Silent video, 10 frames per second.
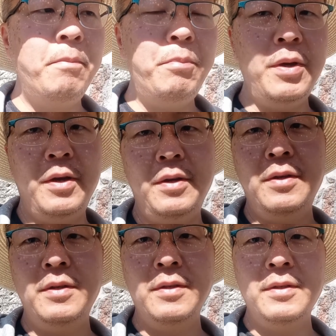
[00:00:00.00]
But
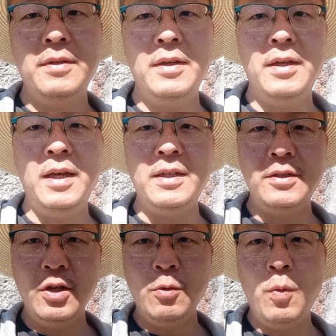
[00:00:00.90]
it's
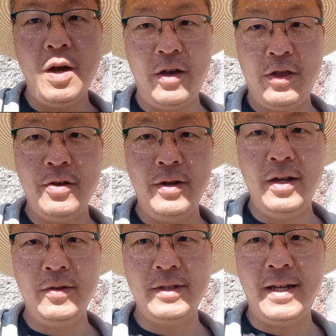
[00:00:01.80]
not what I thought it
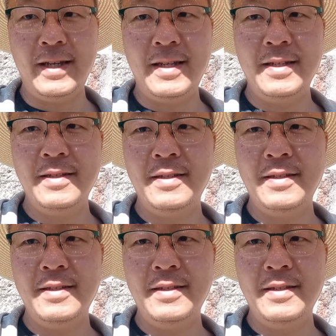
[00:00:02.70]
looks like.